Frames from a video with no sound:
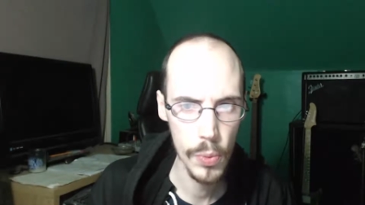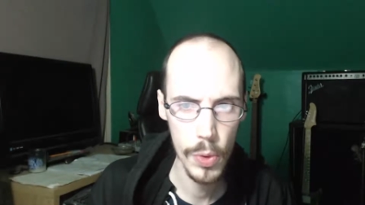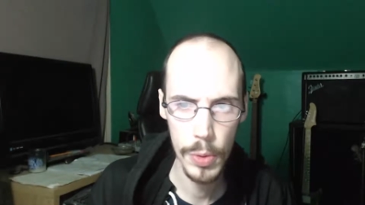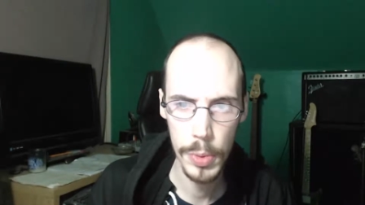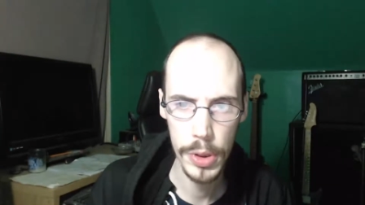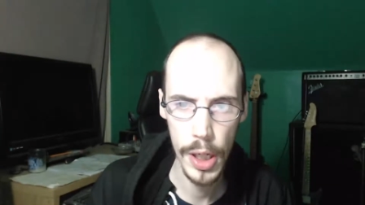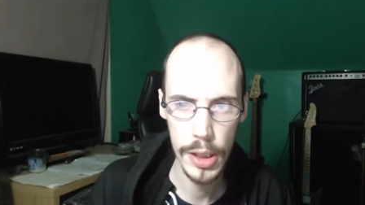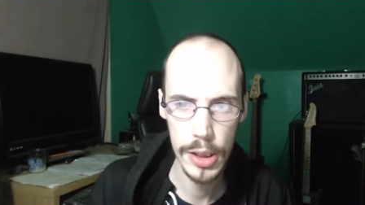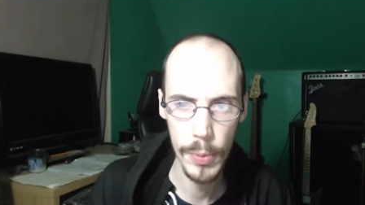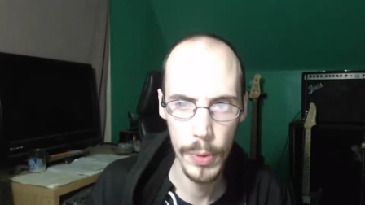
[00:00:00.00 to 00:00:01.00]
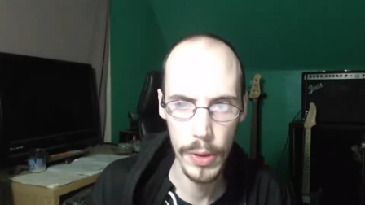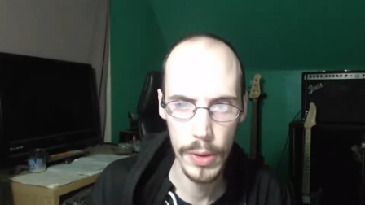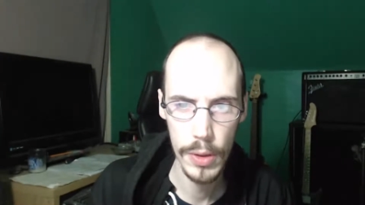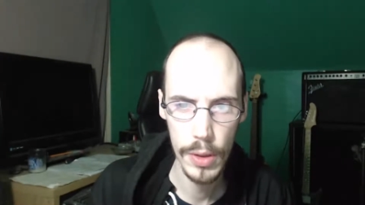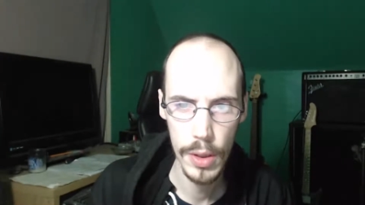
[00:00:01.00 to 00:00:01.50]
were to protect someone,
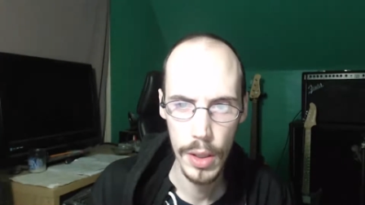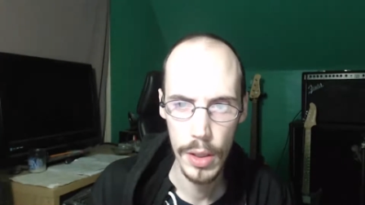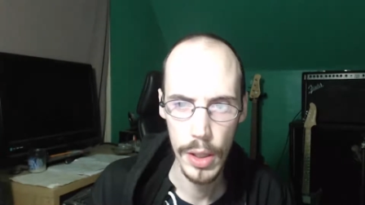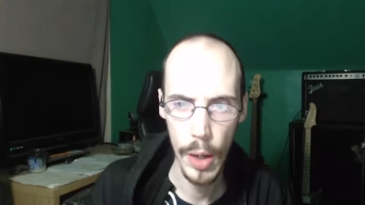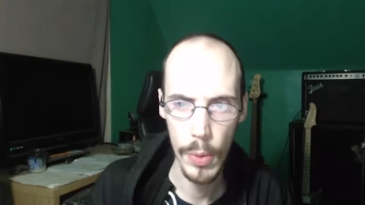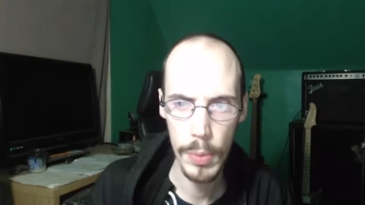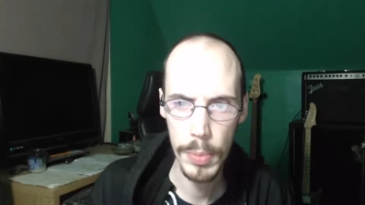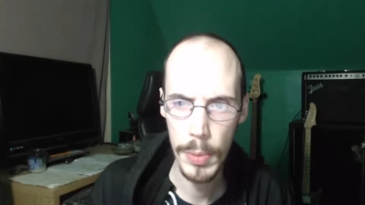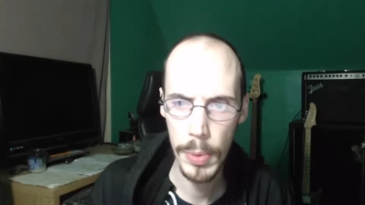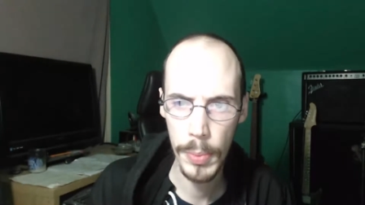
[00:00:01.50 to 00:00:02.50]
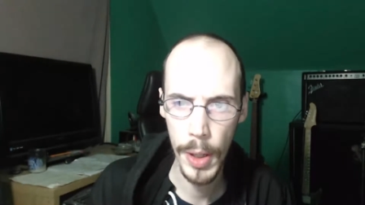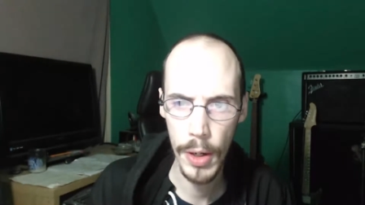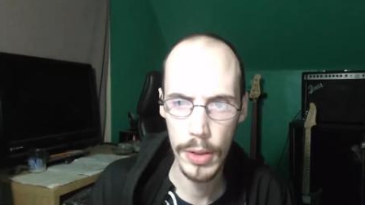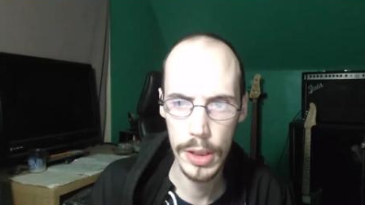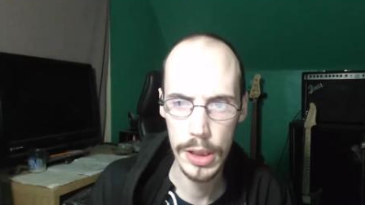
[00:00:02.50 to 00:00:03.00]
I would be
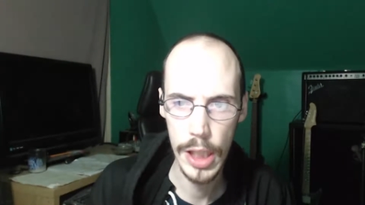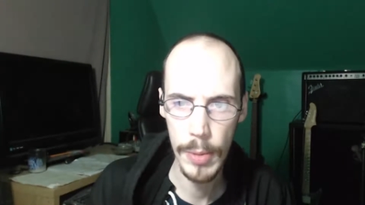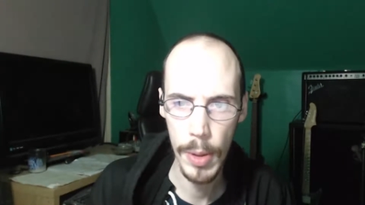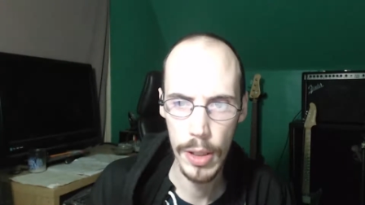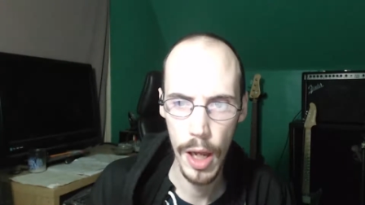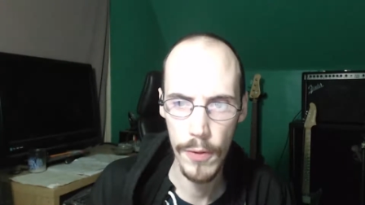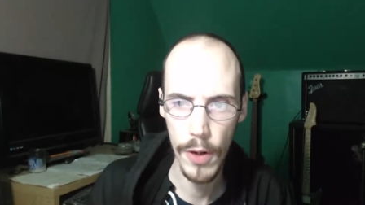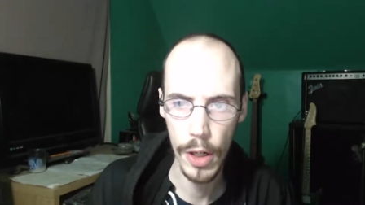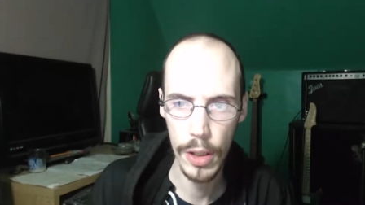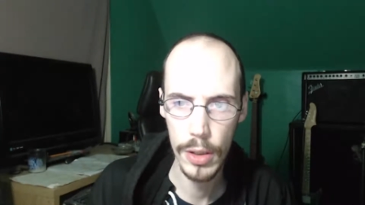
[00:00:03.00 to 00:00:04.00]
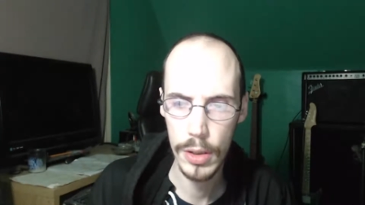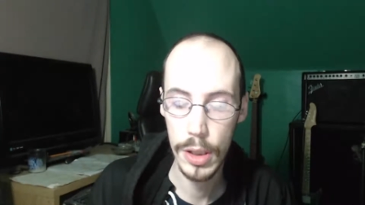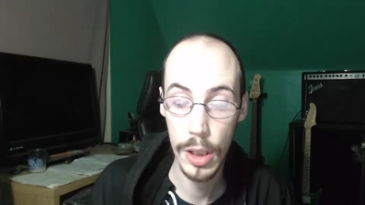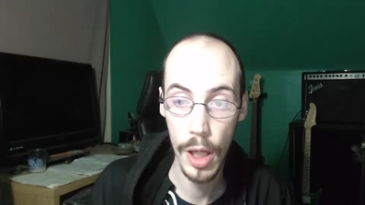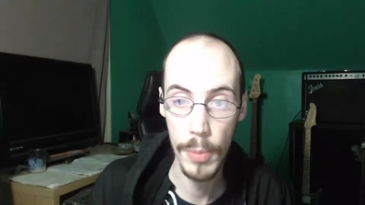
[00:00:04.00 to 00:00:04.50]
prepared to stake my life on
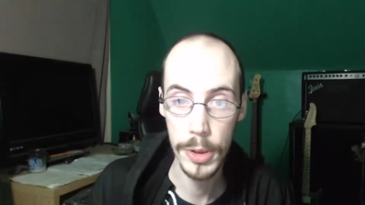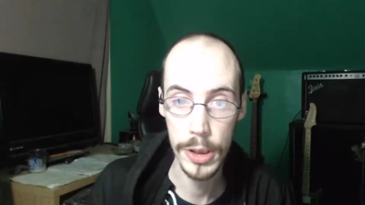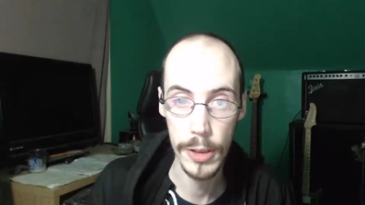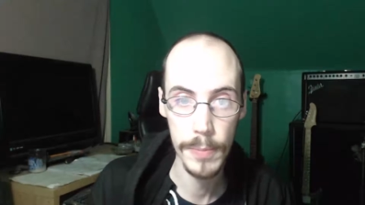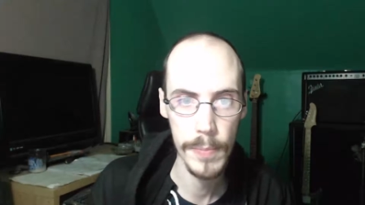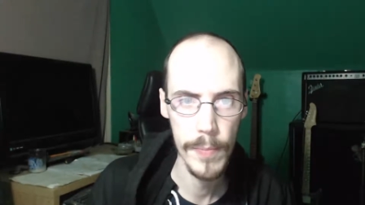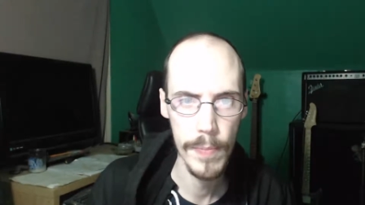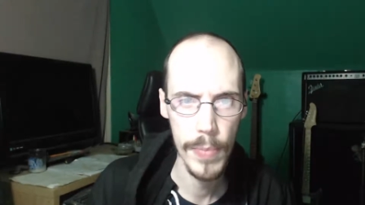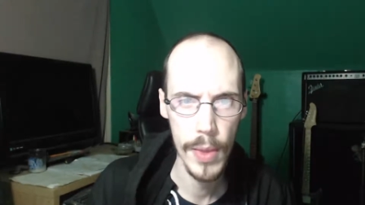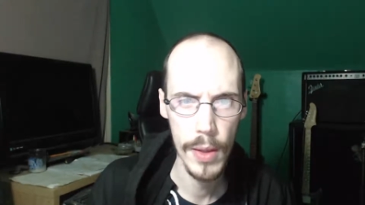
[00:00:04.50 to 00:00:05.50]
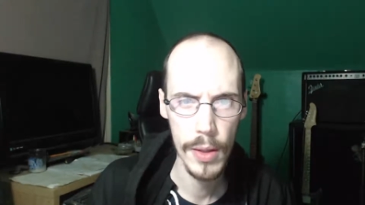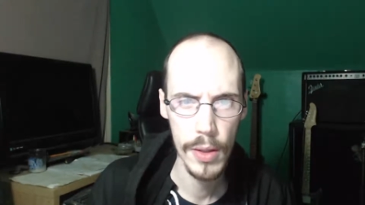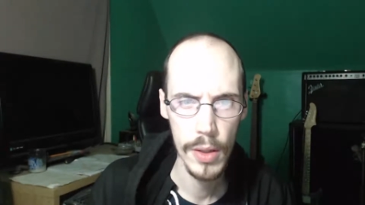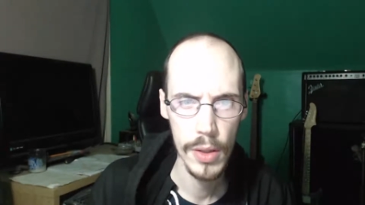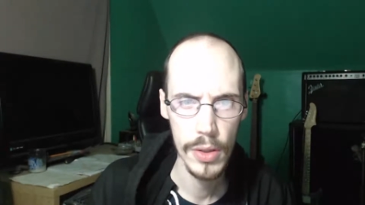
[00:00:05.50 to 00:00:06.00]
to accomplish it.
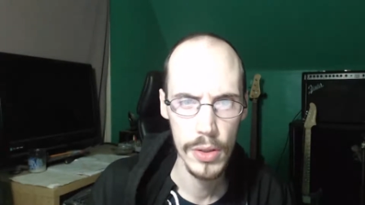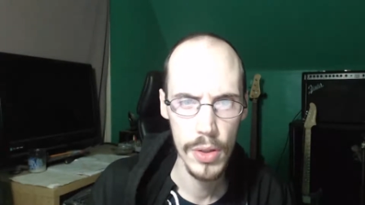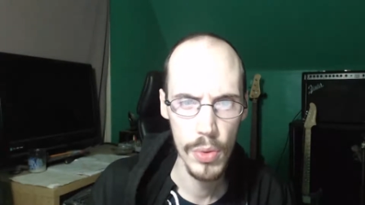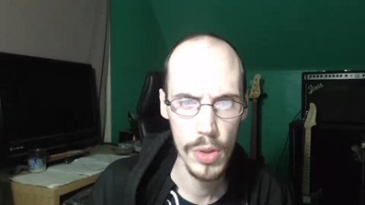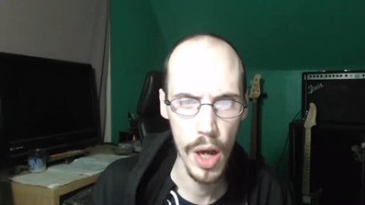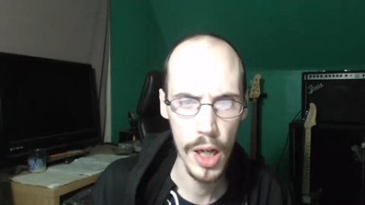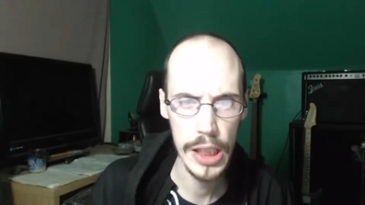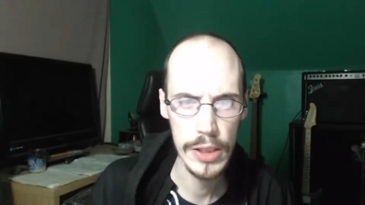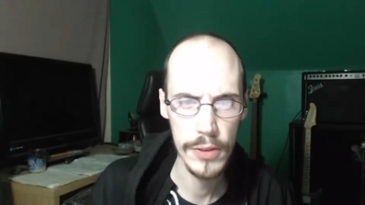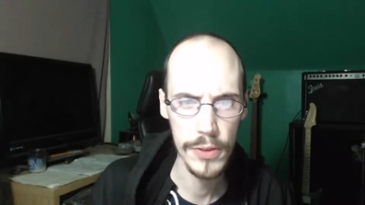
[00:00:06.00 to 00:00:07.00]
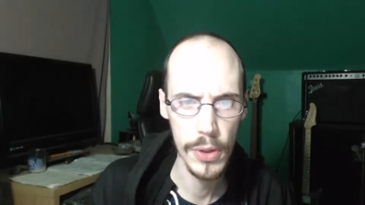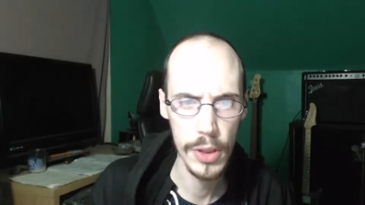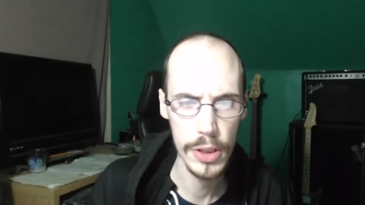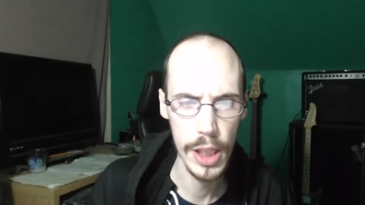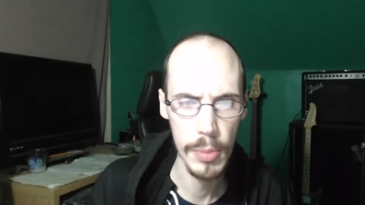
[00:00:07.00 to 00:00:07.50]
Don't talk as if you
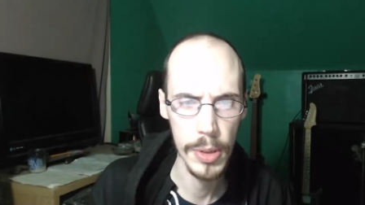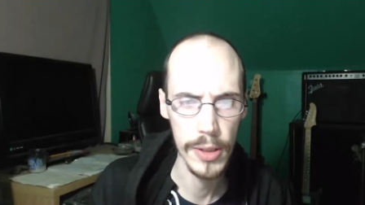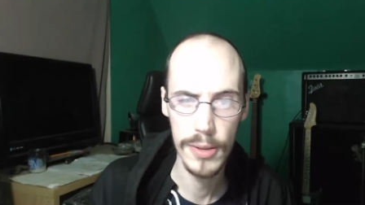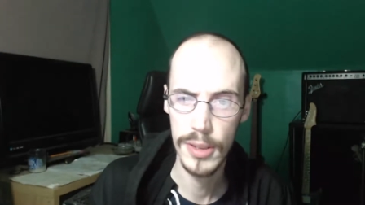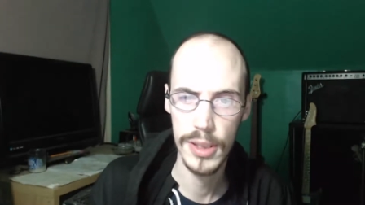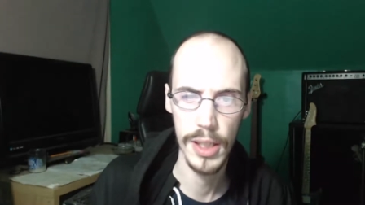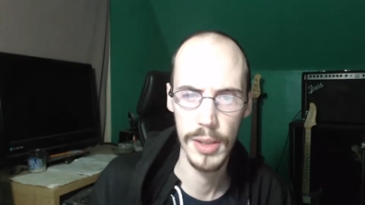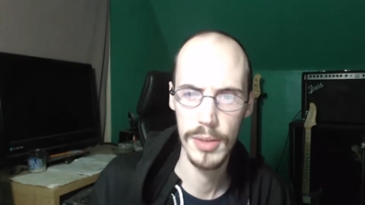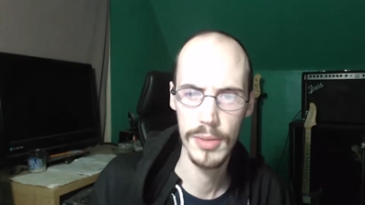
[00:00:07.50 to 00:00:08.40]
understand me. She's like,